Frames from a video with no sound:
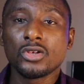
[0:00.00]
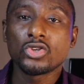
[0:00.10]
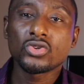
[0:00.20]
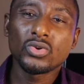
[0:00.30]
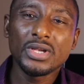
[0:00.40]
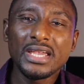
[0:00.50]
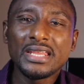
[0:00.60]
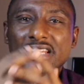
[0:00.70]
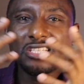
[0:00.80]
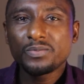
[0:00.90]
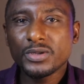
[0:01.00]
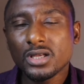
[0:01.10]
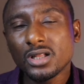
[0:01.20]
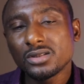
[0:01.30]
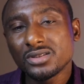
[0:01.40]
So, in a
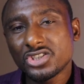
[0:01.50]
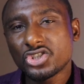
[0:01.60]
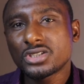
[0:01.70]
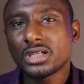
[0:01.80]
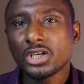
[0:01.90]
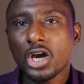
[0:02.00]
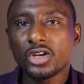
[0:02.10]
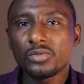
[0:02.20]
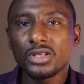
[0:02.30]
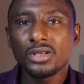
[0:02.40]
typical digital economy,